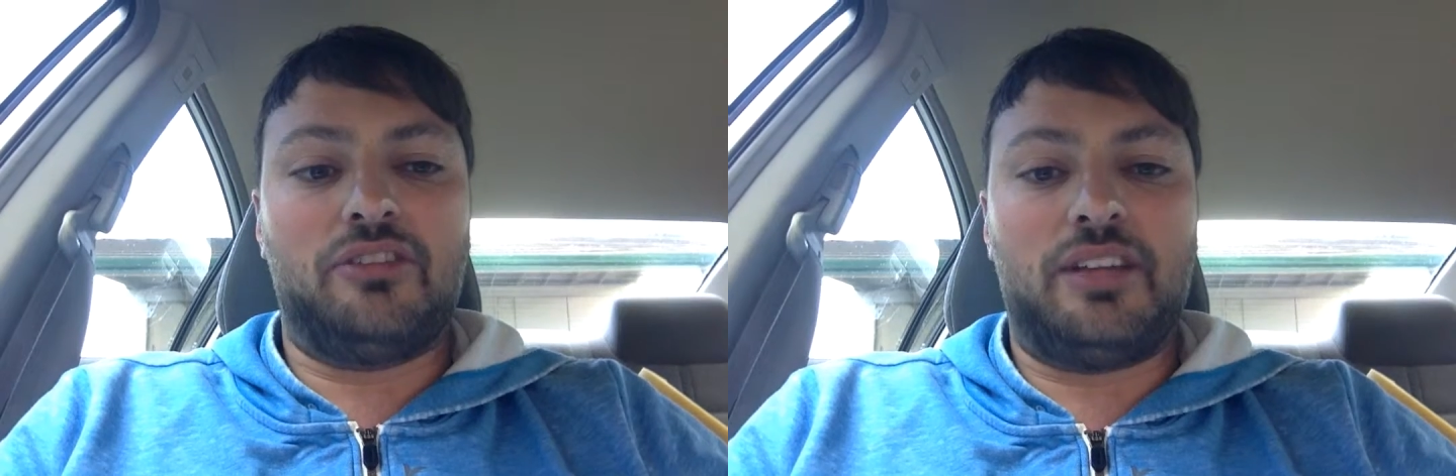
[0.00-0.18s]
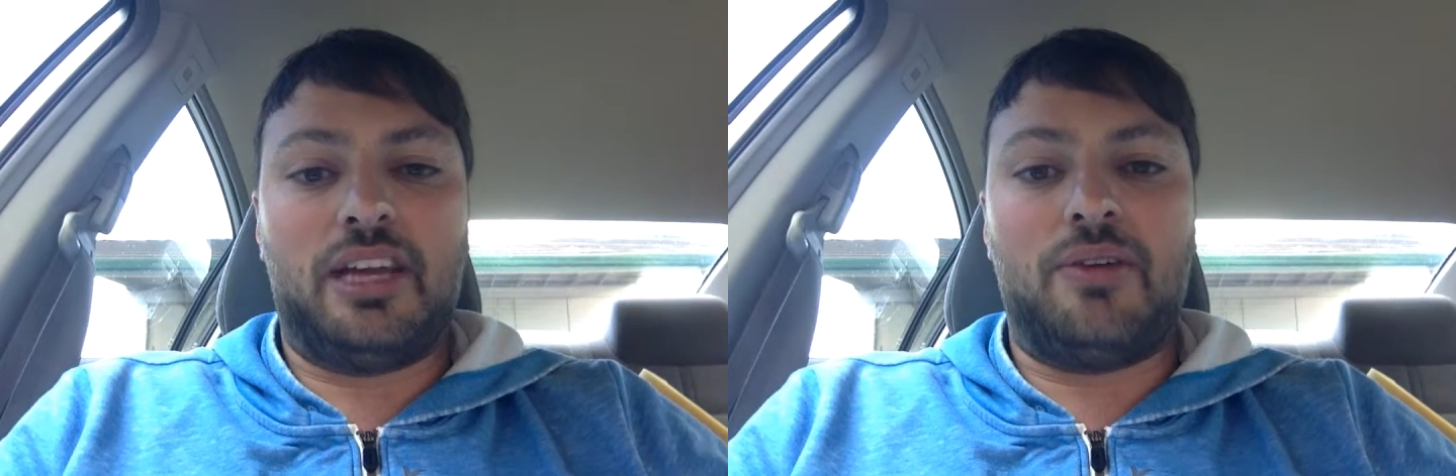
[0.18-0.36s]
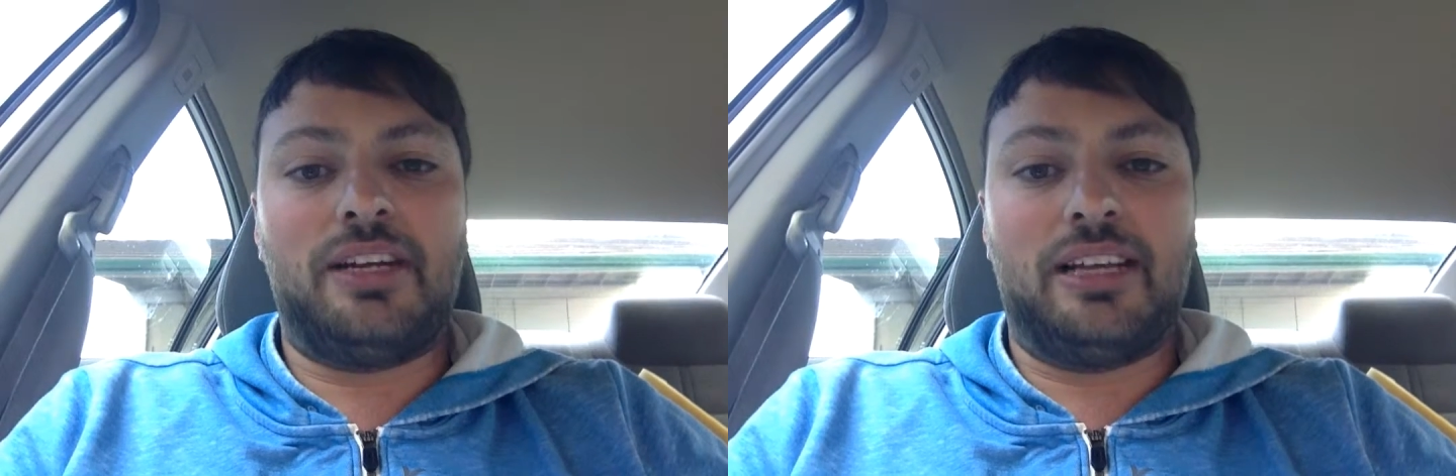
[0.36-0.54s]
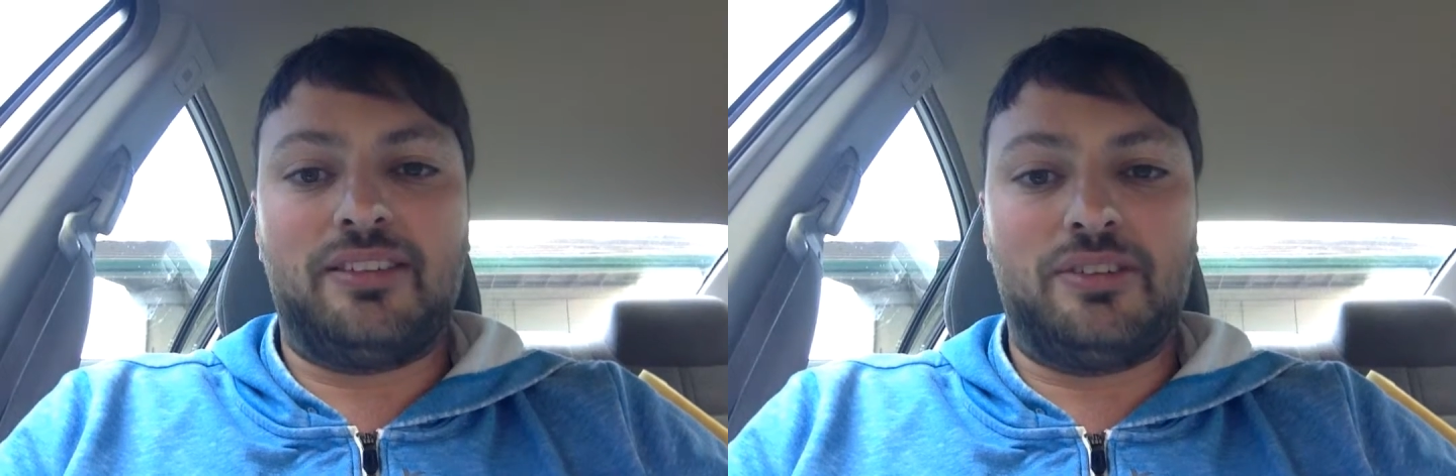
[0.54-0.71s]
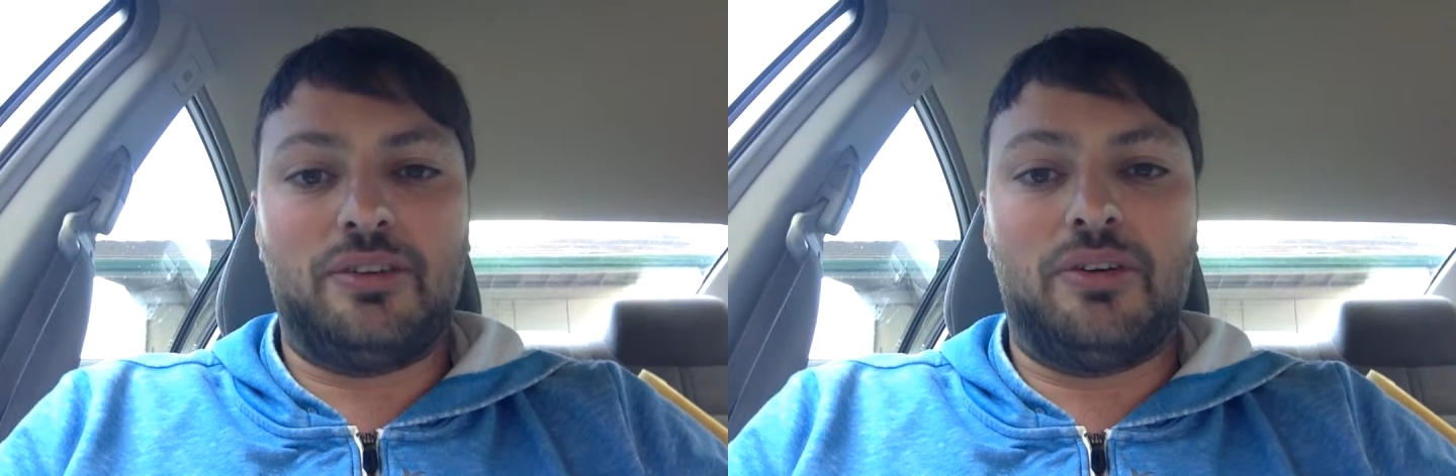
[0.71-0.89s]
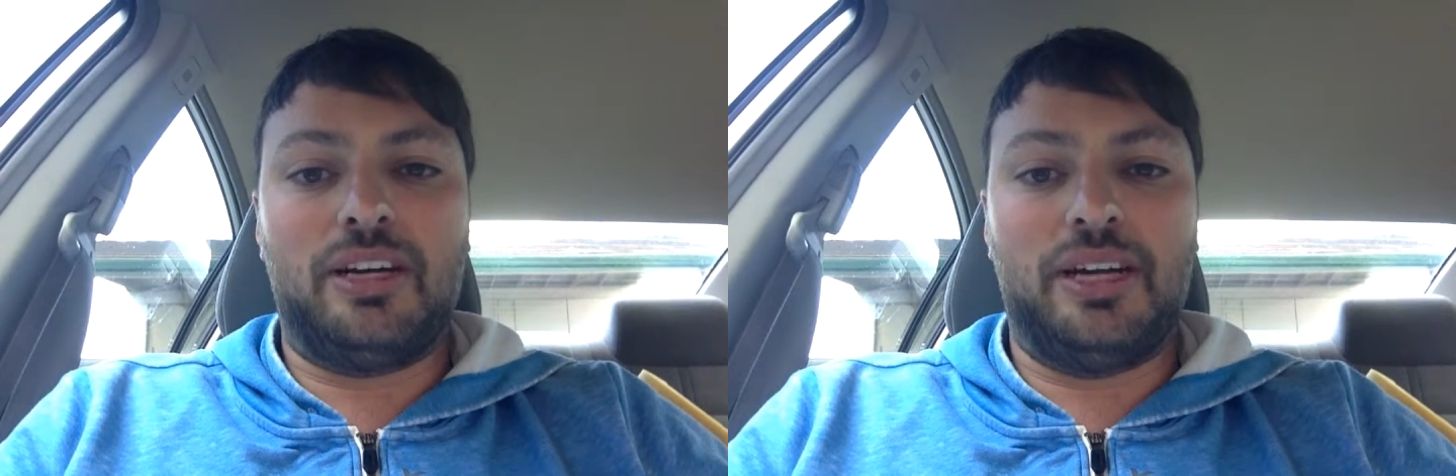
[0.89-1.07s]
just hearing that
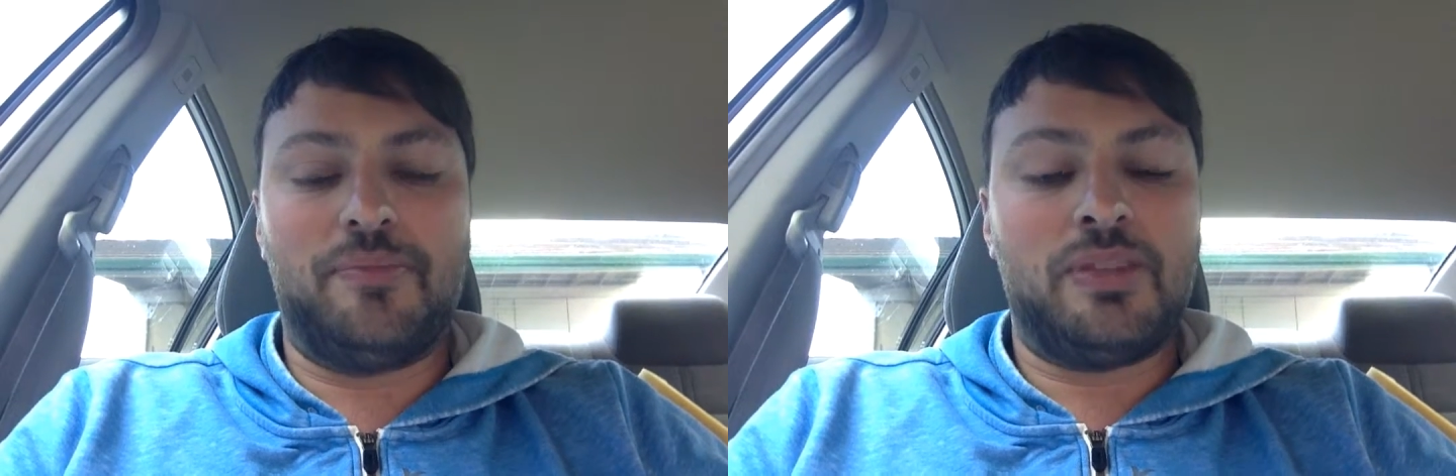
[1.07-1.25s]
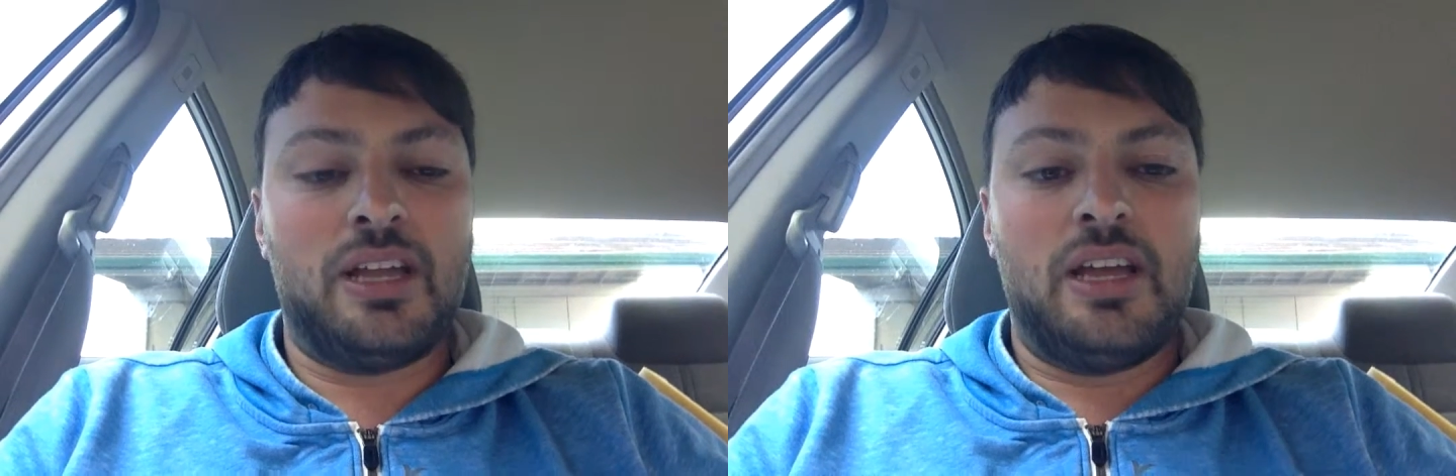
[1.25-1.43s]
story,